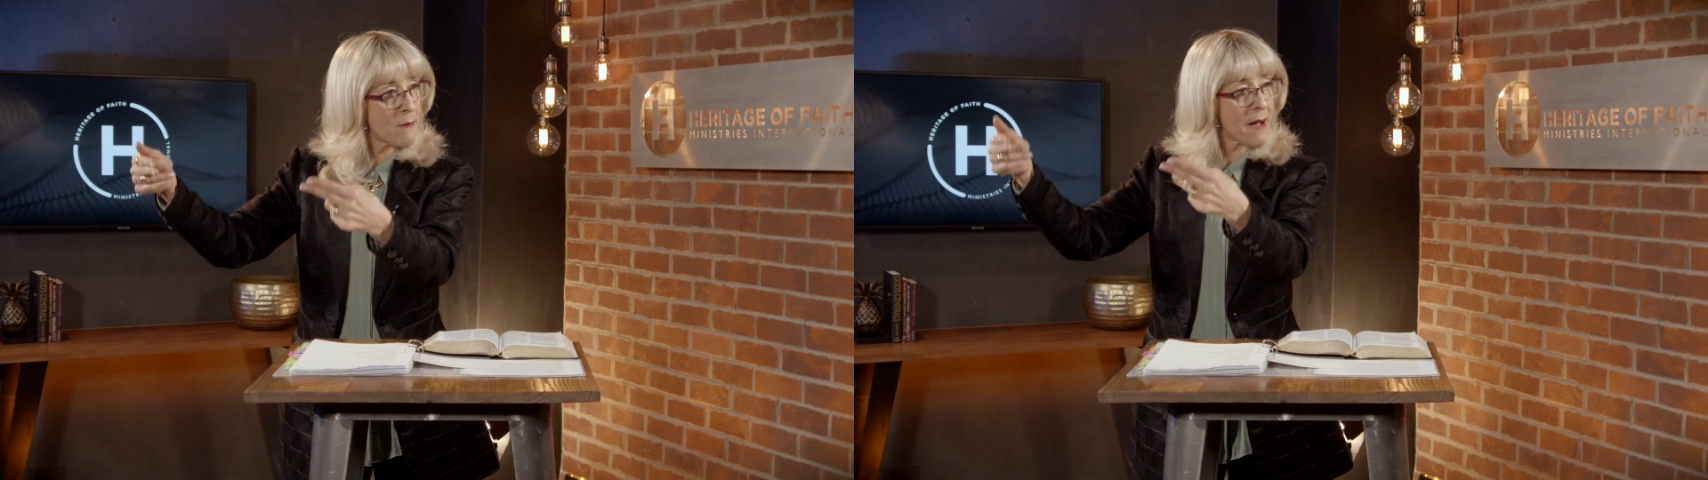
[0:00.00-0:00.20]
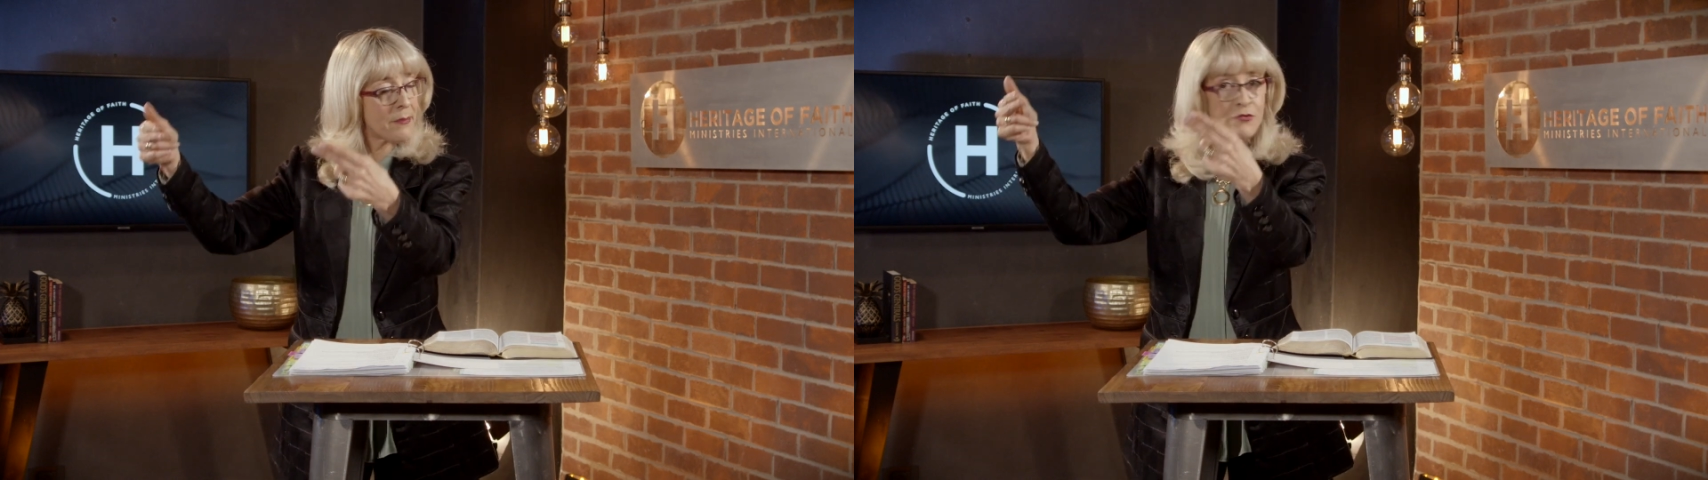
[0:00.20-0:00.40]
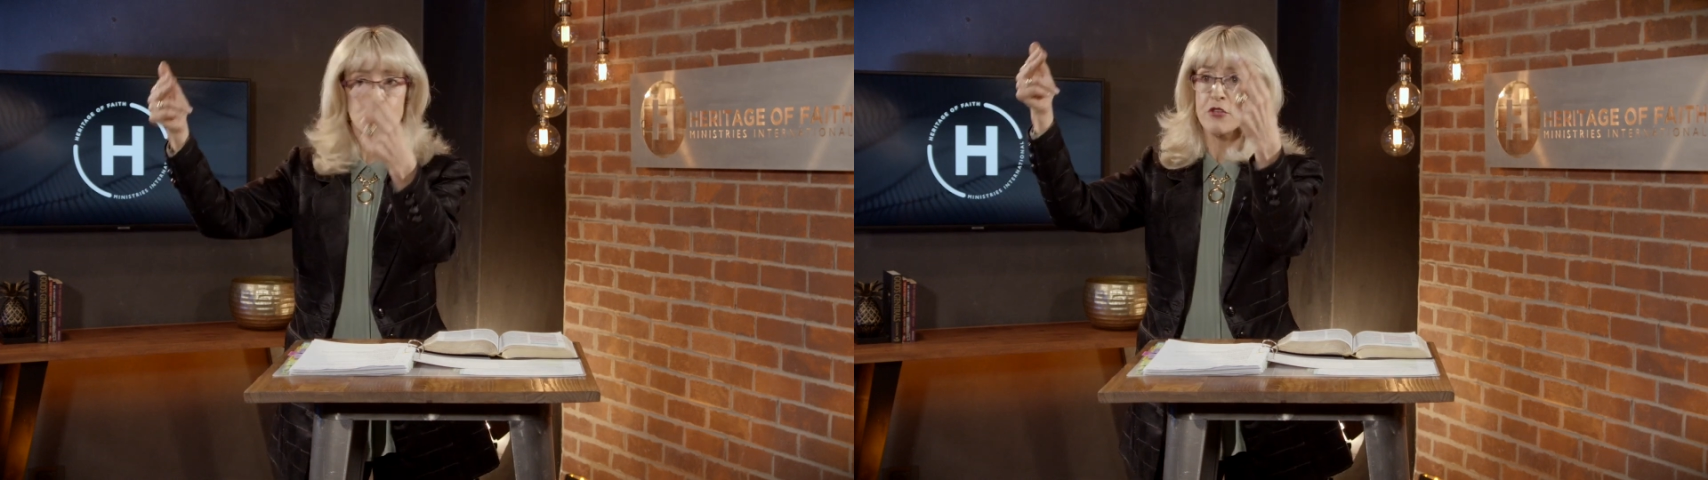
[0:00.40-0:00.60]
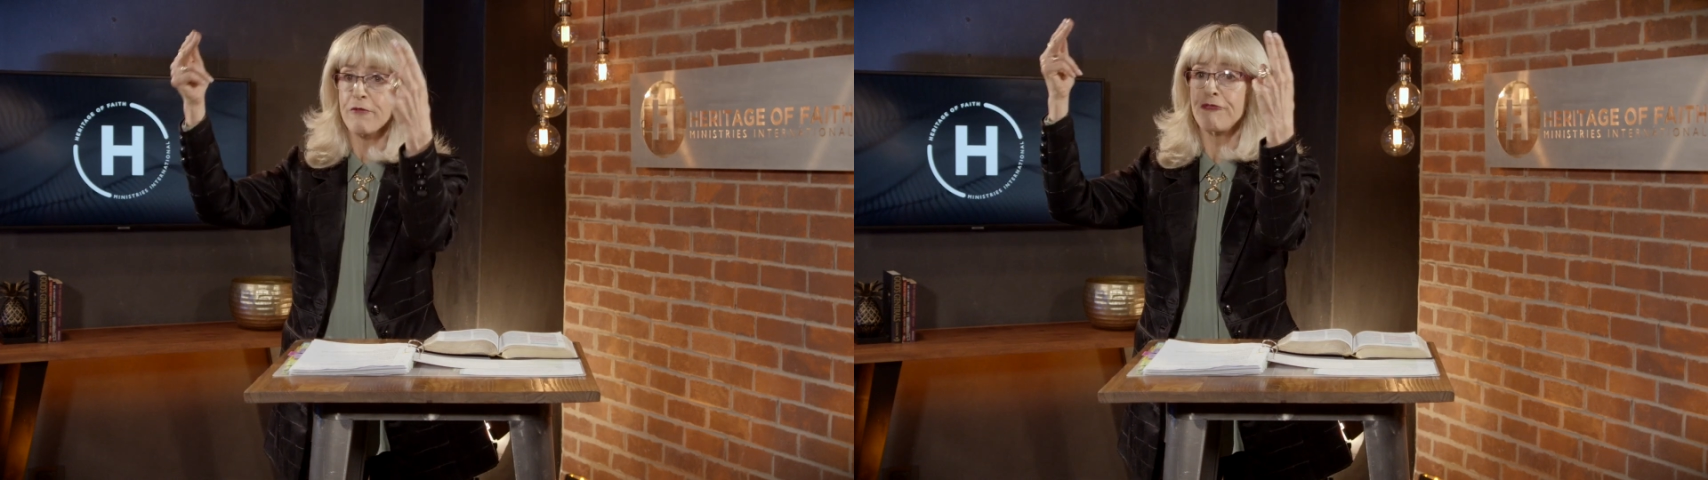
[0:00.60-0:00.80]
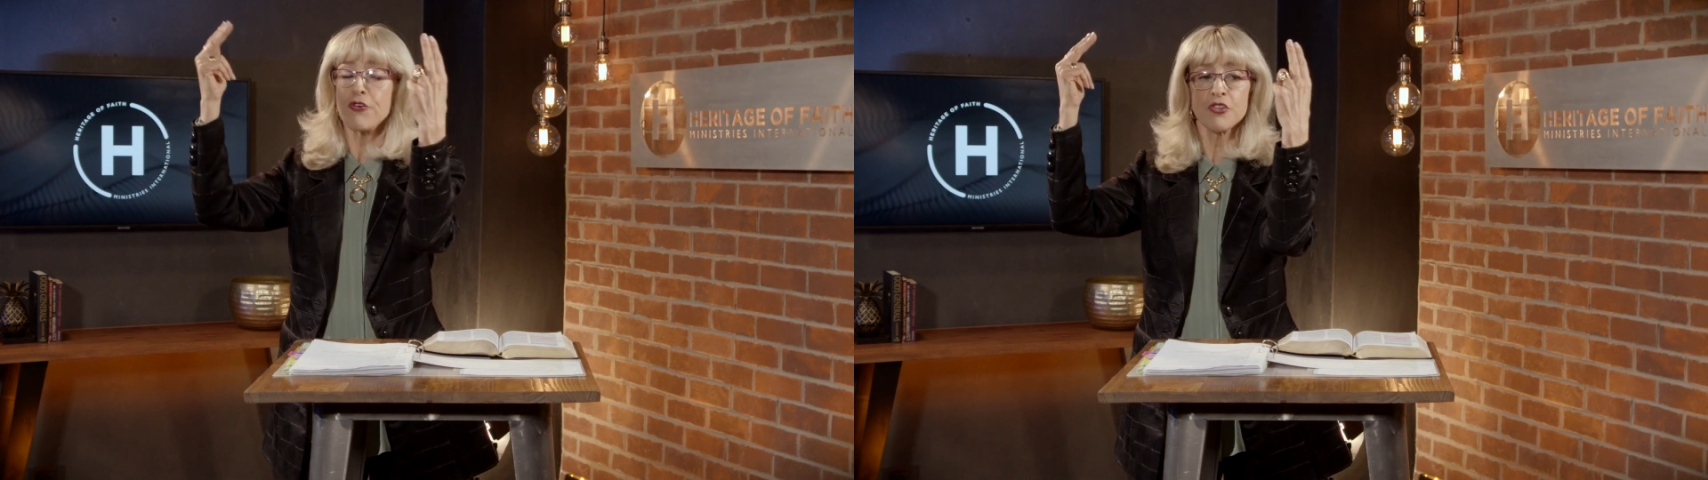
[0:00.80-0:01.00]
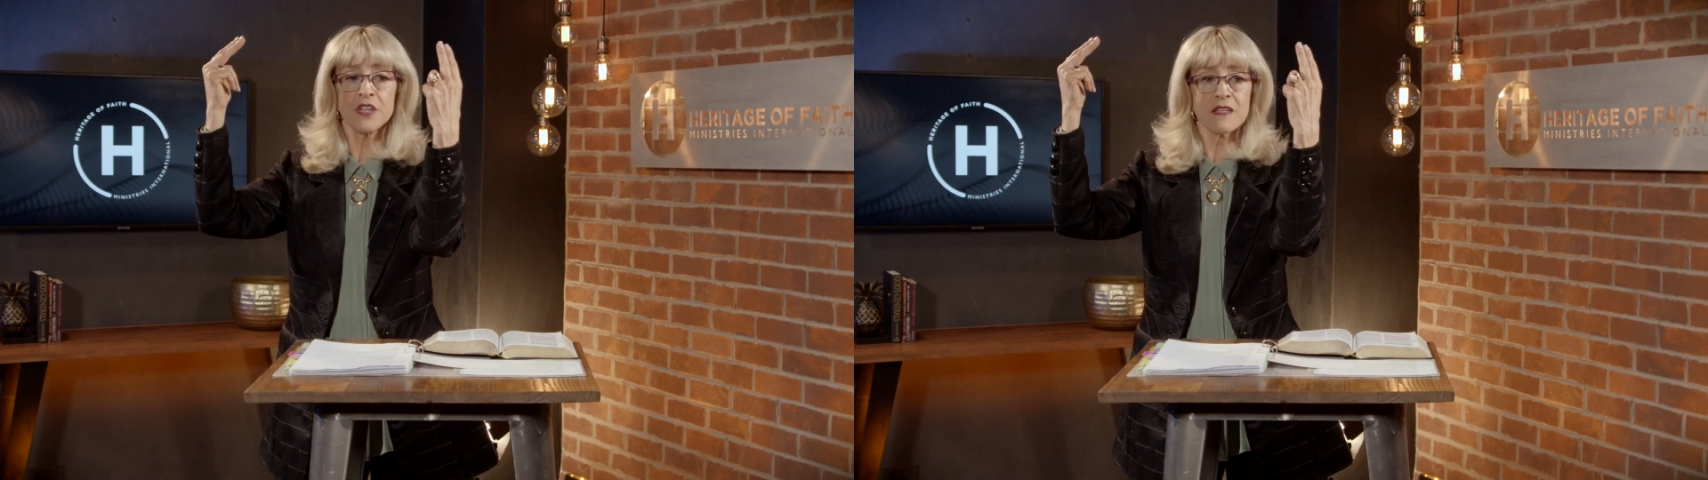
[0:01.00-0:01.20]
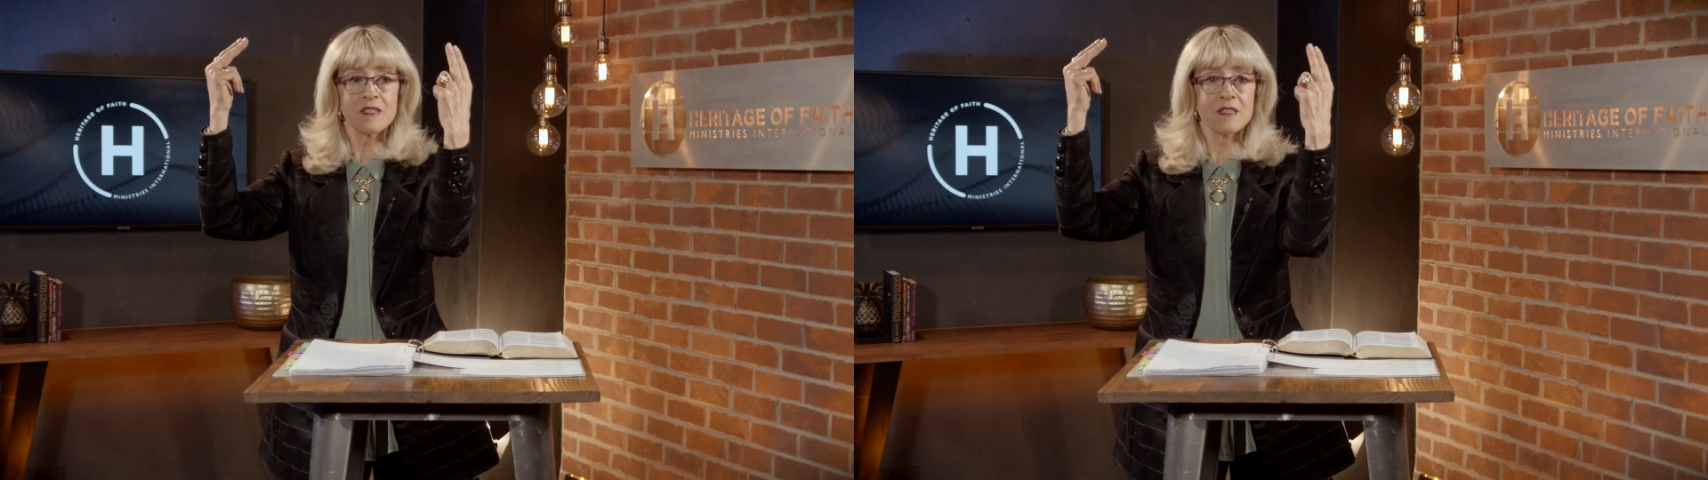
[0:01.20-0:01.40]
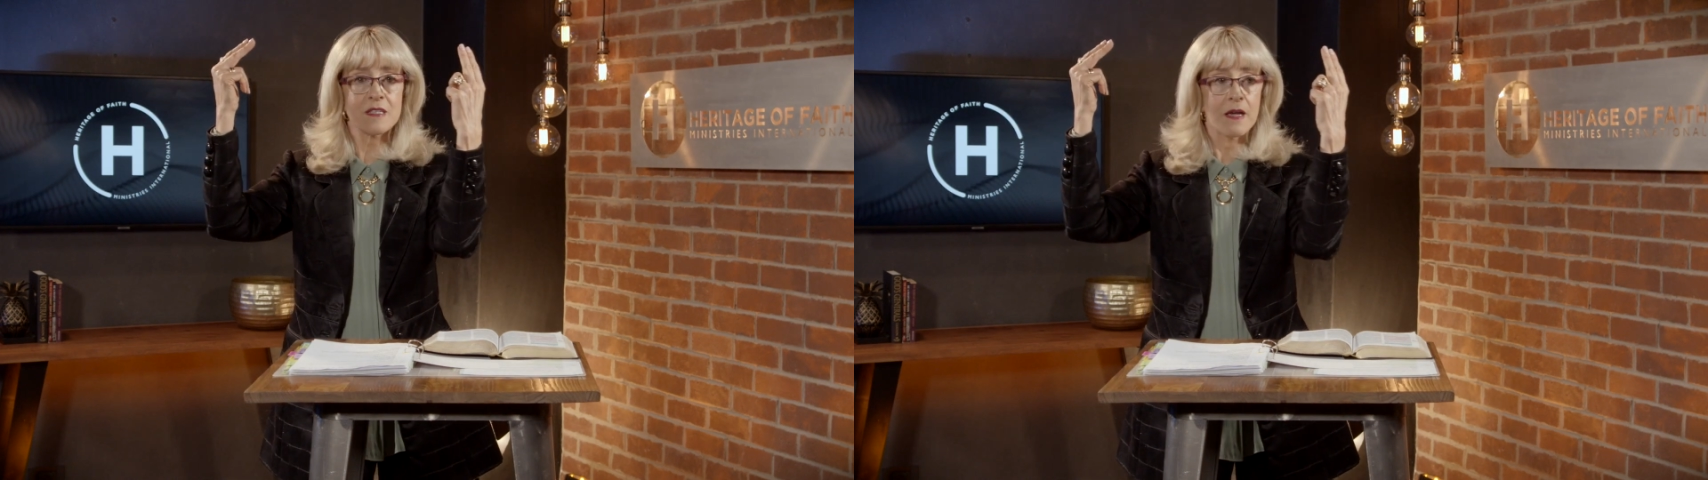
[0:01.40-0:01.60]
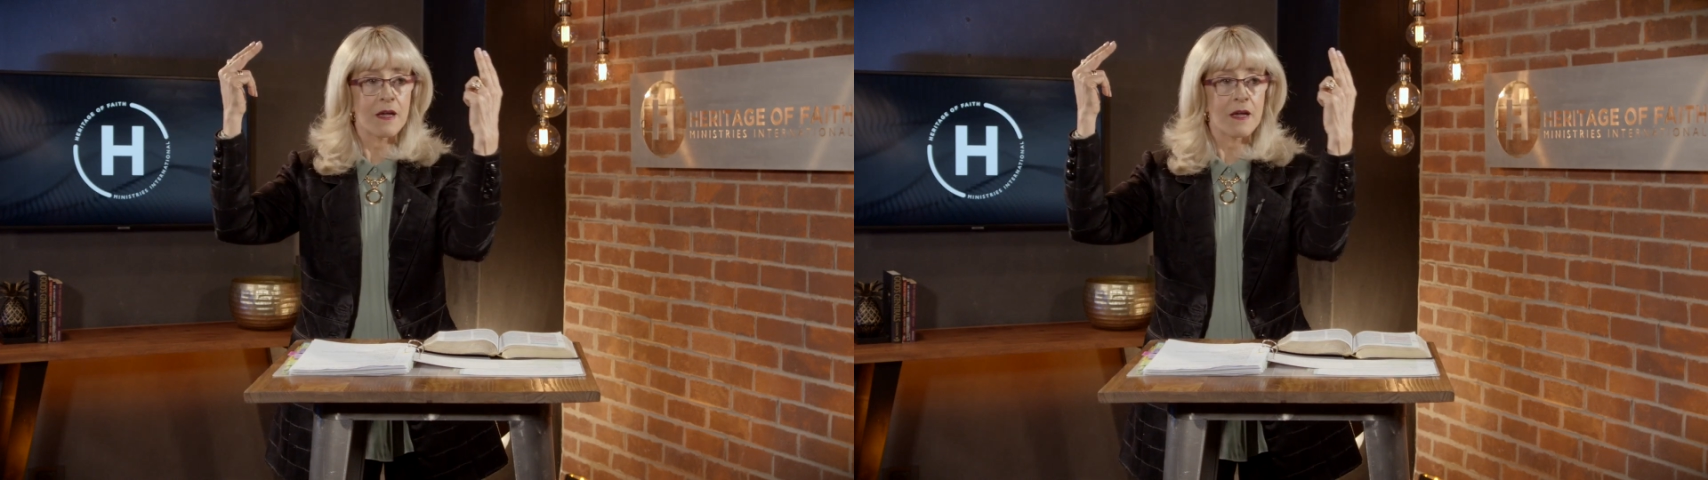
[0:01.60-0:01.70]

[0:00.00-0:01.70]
up into the fullness,